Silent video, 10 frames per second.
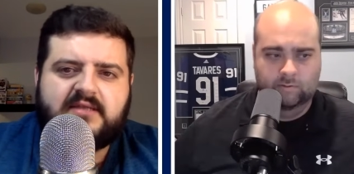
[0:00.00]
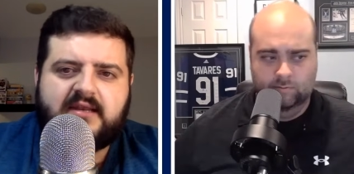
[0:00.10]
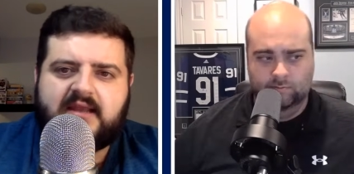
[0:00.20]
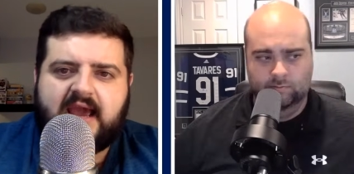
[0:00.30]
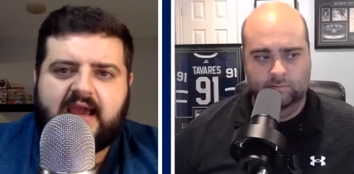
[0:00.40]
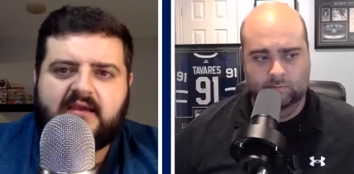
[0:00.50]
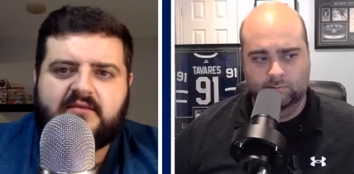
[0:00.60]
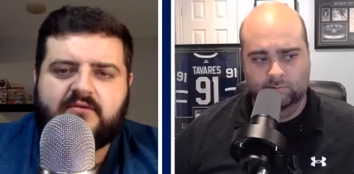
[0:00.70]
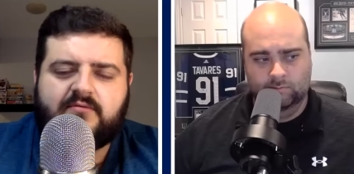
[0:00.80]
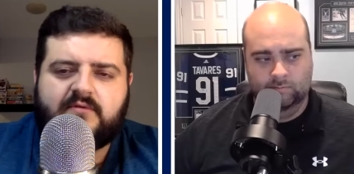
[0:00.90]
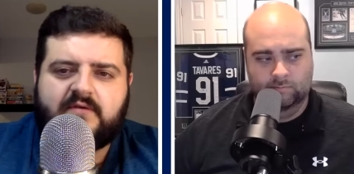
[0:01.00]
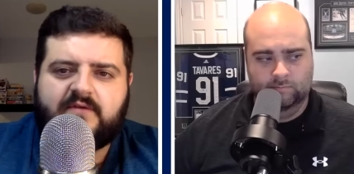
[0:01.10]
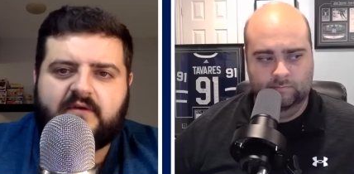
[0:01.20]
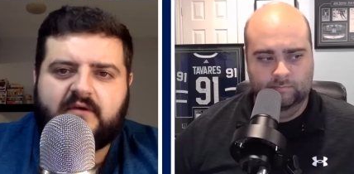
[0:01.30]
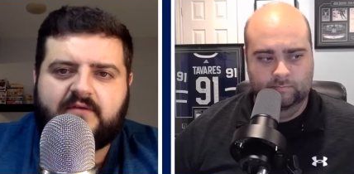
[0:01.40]
Speaker 1: today. They're, it's
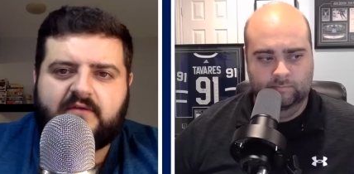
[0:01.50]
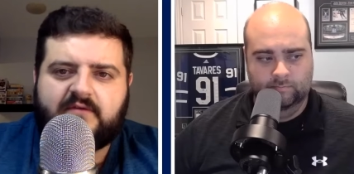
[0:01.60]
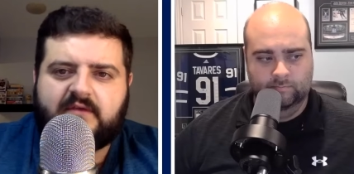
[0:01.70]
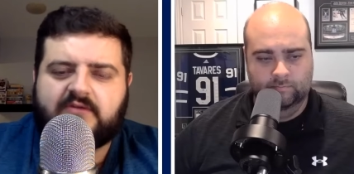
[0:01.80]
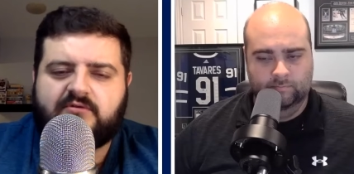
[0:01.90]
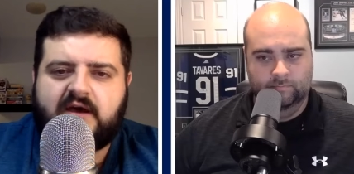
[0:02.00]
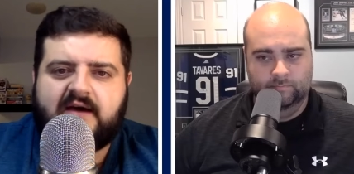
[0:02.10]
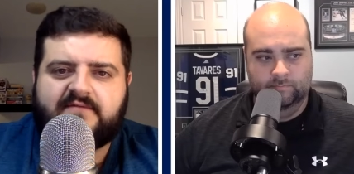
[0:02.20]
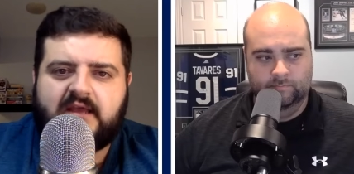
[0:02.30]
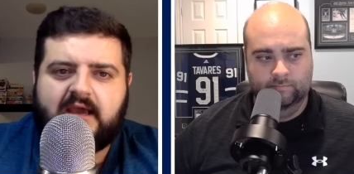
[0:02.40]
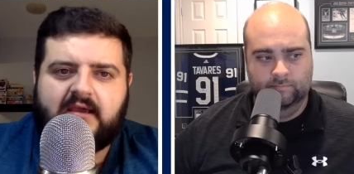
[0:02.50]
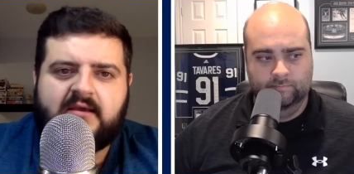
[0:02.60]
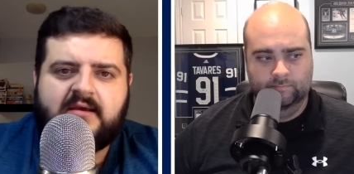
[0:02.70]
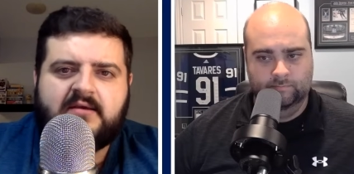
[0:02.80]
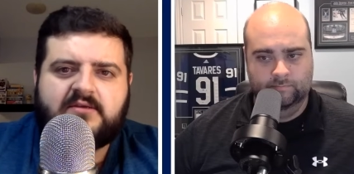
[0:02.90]
a it's a scheduled off day.
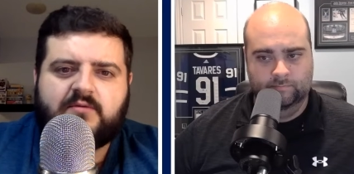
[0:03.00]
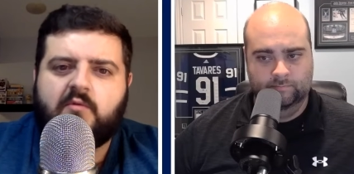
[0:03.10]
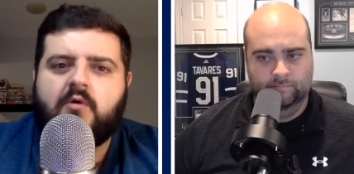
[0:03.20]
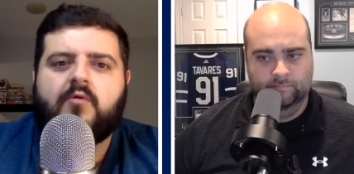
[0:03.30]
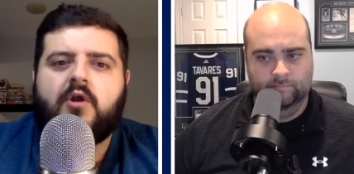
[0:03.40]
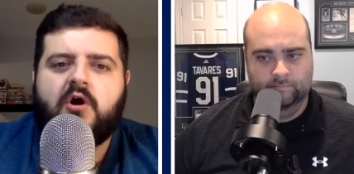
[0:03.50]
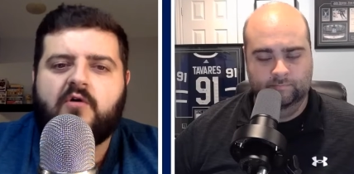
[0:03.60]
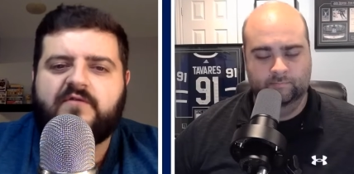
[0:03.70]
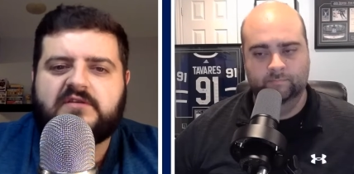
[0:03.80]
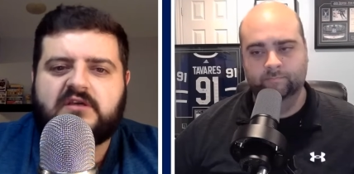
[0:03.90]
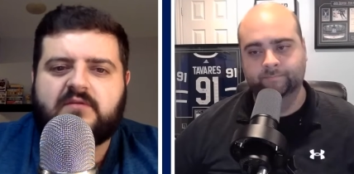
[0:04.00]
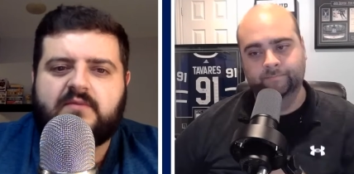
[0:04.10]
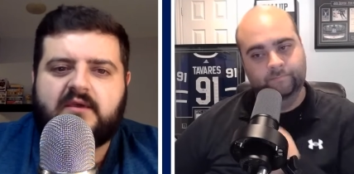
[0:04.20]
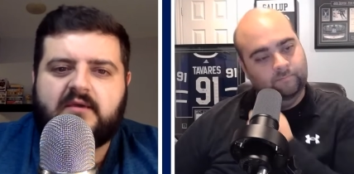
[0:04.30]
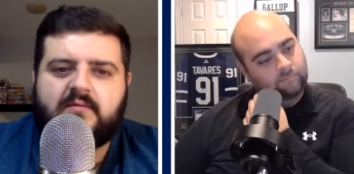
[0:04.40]
So we won't know if he's going to
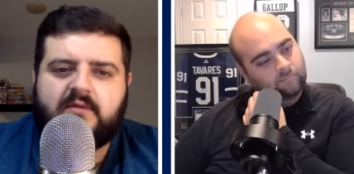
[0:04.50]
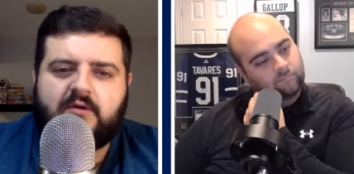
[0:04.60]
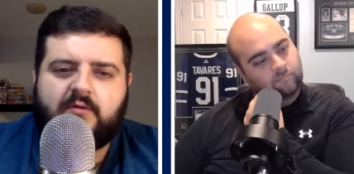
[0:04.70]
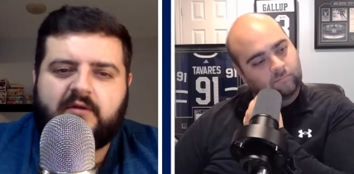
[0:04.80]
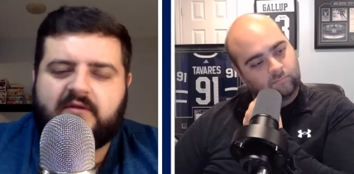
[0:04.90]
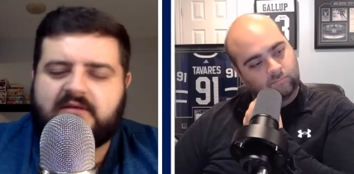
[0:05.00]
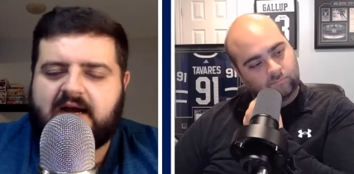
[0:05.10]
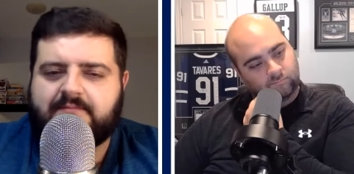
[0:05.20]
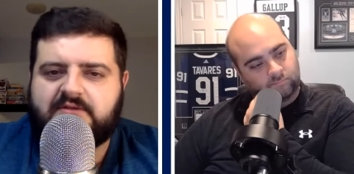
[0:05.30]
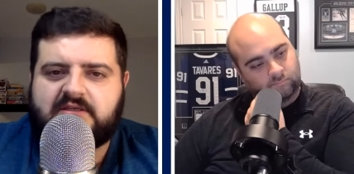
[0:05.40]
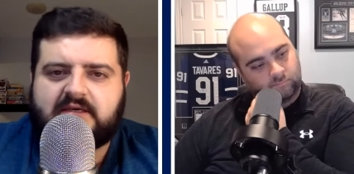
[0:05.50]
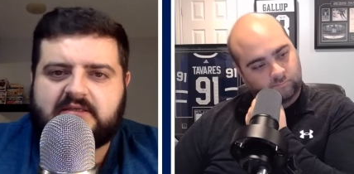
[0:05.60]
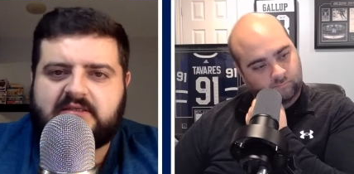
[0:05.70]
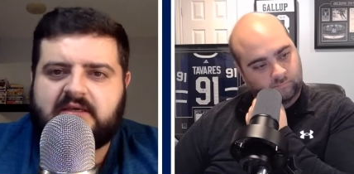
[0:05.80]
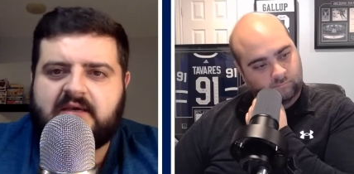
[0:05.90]
be, you know, one of the top
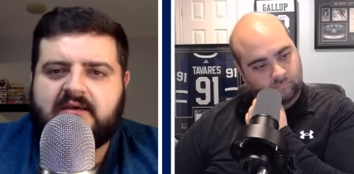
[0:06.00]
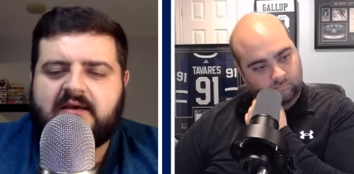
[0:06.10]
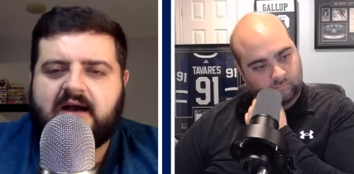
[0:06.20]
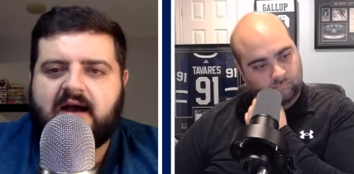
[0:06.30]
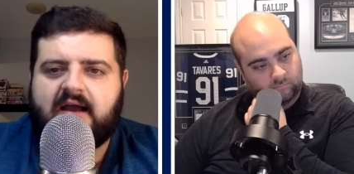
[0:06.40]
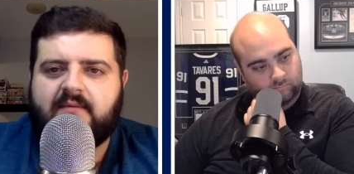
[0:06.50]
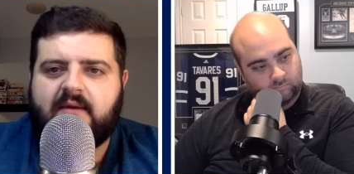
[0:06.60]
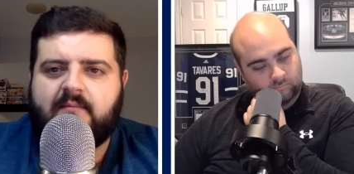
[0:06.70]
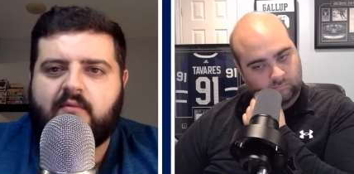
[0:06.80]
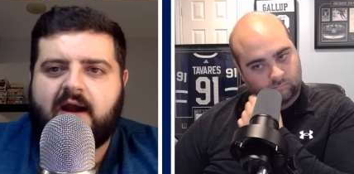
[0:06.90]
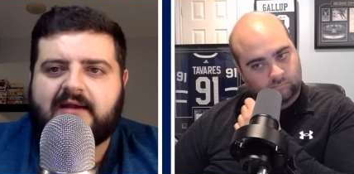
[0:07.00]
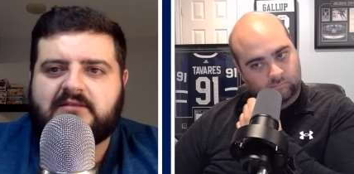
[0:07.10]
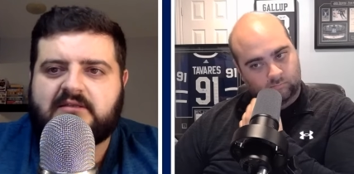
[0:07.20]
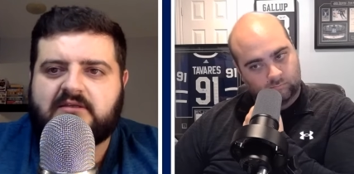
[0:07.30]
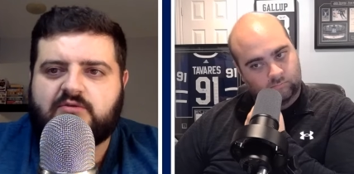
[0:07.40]
six uh, in, in
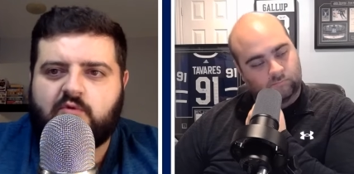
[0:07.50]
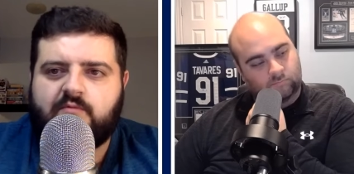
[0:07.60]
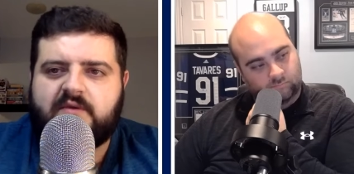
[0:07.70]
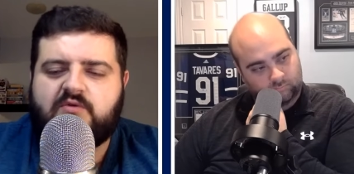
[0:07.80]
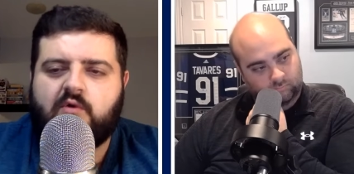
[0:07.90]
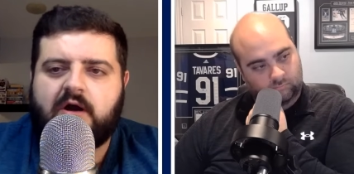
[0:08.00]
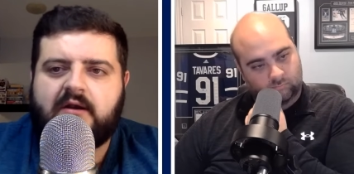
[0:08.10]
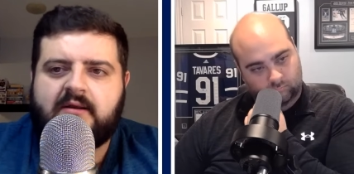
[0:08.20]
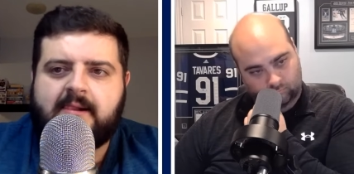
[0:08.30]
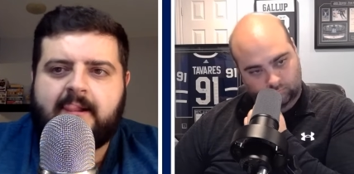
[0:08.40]
practice because there won't be one.